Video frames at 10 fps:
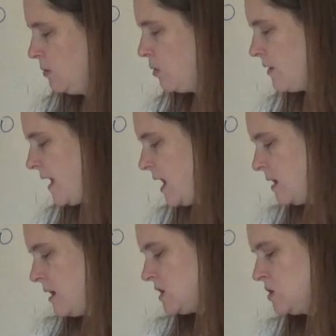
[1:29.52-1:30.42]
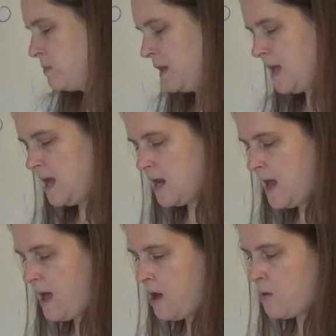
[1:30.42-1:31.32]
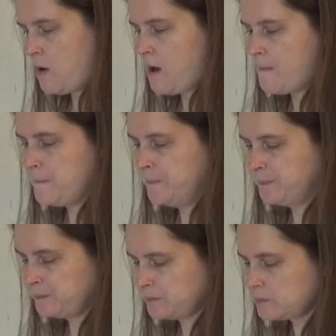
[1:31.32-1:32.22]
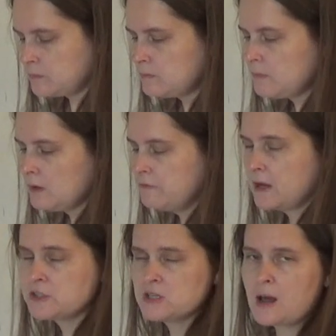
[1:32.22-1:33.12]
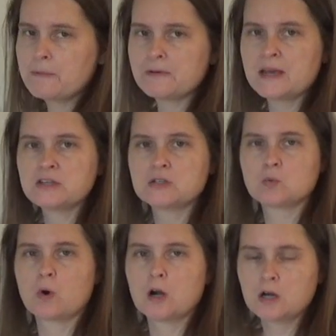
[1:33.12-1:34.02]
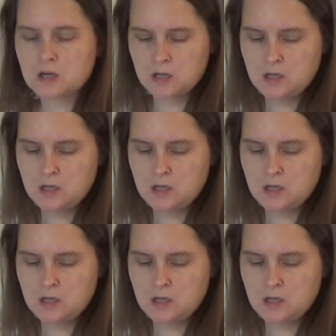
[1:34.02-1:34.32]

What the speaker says: where they explain how function operations work.